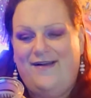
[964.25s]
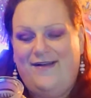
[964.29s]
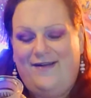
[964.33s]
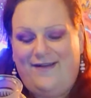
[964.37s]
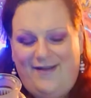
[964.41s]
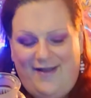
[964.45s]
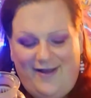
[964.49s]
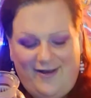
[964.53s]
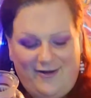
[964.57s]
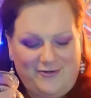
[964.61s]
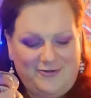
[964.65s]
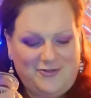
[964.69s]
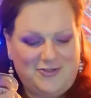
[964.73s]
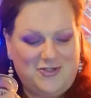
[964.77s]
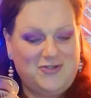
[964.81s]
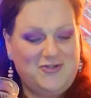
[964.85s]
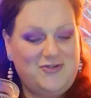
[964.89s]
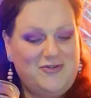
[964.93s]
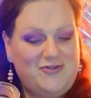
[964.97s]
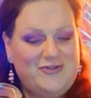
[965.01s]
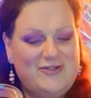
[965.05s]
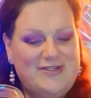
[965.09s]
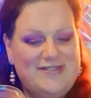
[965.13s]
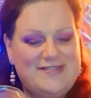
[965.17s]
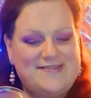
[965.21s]
How
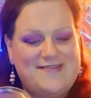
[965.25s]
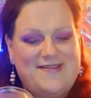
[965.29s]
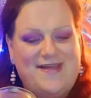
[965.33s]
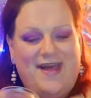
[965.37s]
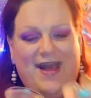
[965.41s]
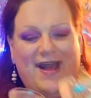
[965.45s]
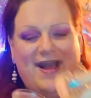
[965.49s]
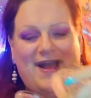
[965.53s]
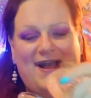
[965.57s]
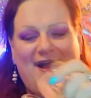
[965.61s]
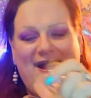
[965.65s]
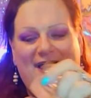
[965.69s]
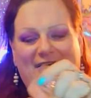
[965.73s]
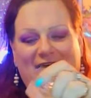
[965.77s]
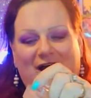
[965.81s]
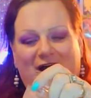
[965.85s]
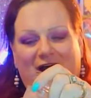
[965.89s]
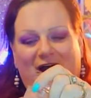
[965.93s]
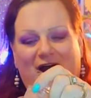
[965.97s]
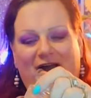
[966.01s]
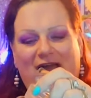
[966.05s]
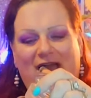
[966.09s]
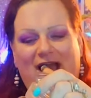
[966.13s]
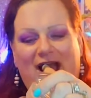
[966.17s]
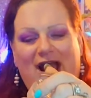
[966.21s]
cool is that?
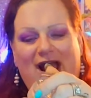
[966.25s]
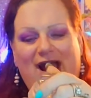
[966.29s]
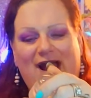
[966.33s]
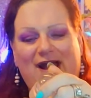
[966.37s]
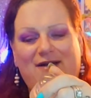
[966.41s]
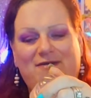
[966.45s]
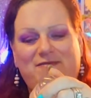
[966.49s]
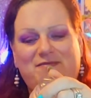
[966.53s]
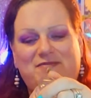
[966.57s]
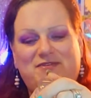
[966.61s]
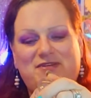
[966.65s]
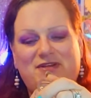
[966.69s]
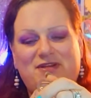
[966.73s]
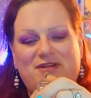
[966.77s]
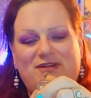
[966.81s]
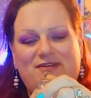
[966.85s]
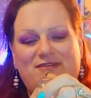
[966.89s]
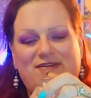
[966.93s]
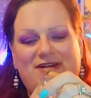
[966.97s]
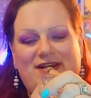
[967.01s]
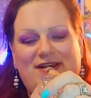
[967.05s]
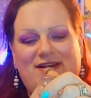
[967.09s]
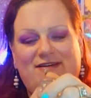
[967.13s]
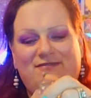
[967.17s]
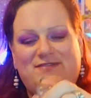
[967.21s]
I
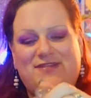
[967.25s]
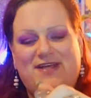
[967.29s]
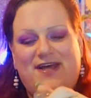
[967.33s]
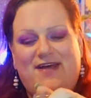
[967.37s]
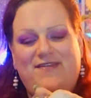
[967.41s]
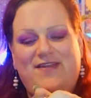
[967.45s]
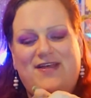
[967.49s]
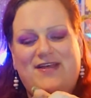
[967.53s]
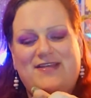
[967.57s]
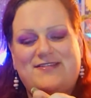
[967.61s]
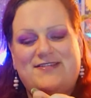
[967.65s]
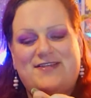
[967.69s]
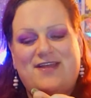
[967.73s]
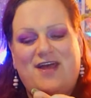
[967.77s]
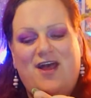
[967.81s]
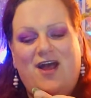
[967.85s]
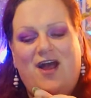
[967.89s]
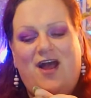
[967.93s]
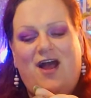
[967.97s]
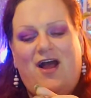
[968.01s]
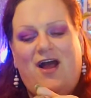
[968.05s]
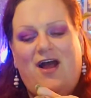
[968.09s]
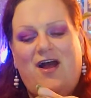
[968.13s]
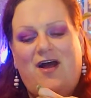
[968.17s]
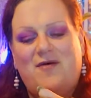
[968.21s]
absolutely loved it. And
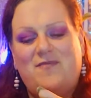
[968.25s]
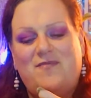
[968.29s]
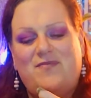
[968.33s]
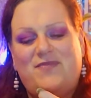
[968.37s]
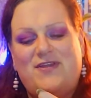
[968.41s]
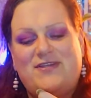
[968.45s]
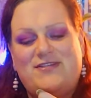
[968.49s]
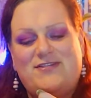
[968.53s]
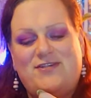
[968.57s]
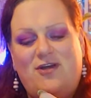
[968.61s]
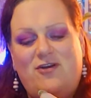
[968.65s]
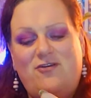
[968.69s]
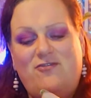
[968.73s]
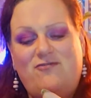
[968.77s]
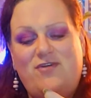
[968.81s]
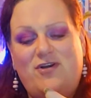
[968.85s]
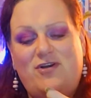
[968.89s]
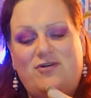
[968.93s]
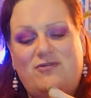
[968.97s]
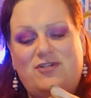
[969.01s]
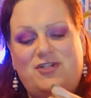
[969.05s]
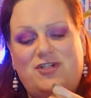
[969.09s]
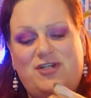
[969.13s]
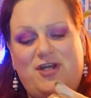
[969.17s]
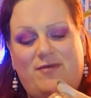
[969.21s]
there's no
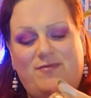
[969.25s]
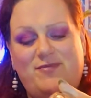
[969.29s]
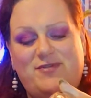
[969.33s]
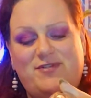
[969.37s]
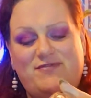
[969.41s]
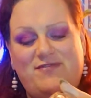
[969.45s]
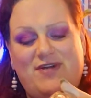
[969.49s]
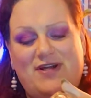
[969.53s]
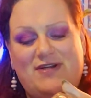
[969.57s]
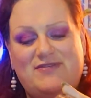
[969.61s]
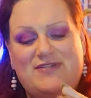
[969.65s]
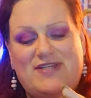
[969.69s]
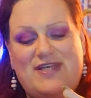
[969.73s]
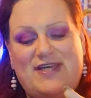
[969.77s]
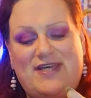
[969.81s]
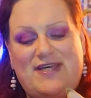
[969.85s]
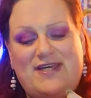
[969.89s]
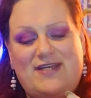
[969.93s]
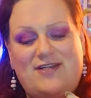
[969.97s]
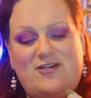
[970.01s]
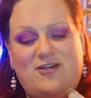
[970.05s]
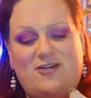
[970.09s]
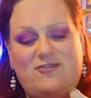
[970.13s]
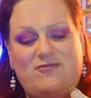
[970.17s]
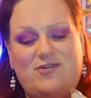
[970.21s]
real chips around
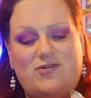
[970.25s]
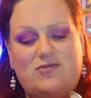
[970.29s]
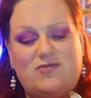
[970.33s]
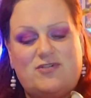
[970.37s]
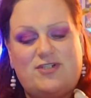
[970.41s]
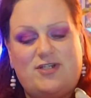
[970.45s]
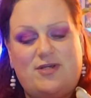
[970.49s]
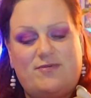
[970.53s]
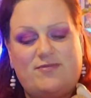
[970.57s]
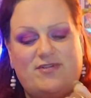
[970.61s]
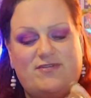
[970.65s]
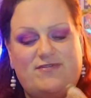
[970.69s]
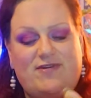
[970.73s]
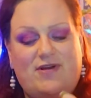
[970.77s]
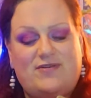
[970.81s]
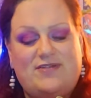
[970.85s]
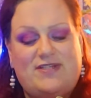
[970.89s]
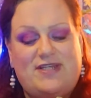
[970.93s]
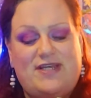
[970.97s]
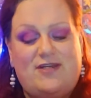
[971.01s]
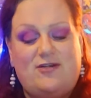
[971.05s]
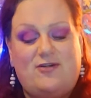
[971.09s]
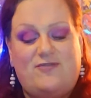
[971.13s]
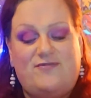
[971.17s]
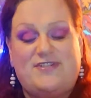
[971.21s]
here, no real chips around
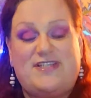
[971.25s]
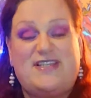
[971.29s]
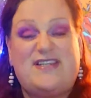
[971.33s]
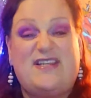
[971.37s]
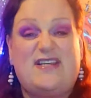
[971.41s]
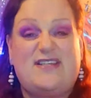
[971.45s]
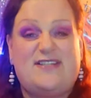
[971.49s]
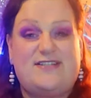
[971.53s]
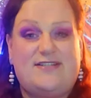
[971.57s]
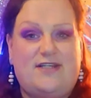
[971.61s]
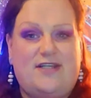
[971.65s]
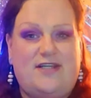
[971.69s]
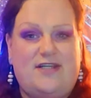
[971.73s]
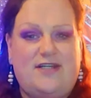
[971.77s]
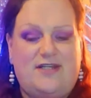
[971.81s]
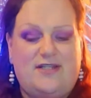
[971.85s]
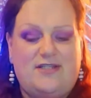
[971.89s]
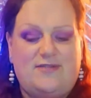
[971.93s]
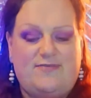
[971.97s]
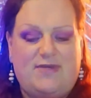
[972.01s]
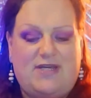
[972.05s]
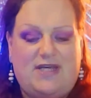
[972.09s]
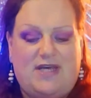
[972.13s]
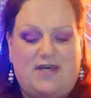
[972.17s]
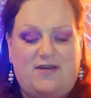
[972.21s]
here. And obviously that's something you need
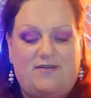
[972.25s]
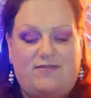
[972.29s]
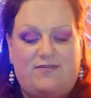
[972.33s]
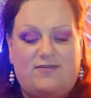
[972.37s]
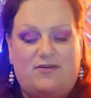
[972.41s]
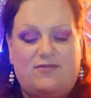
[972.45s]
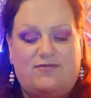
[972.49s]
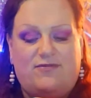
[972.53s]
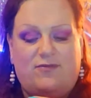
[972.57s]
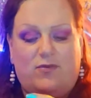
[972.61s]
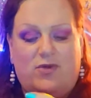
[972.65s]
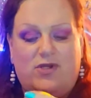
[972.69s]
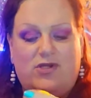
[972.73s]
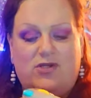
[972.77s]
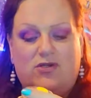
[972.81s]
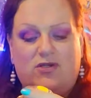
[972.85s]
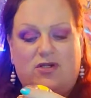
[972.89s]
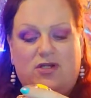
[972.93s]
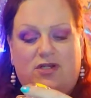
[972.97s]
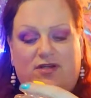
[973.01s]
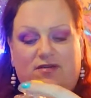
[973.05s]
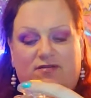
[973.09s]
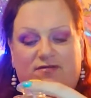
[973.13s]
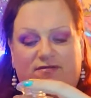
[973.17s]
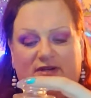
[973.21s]
to be careful of when you're
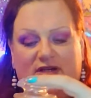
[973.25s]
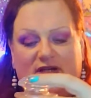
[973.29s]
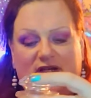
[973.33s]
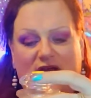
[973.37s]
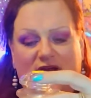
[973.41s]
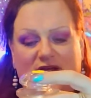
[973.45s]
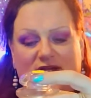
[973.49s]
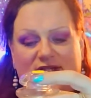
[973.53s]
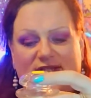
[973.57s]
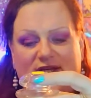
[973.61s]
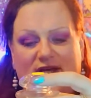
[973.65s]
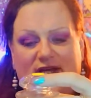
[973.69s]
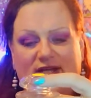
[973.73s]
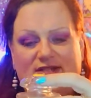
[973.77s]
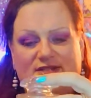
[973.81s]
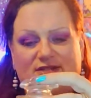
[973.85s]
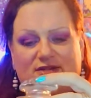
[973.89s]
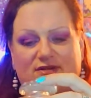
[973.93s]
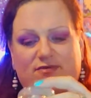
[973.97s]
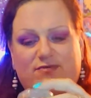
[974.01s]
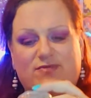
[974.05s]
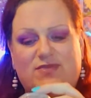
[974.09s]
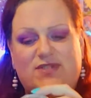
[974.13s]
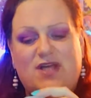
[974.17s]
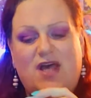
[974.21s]
looking for glass
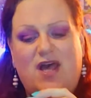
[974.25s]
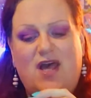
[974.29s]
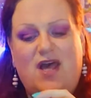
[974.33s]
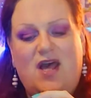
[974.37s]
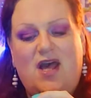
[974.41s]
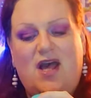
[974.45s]
items.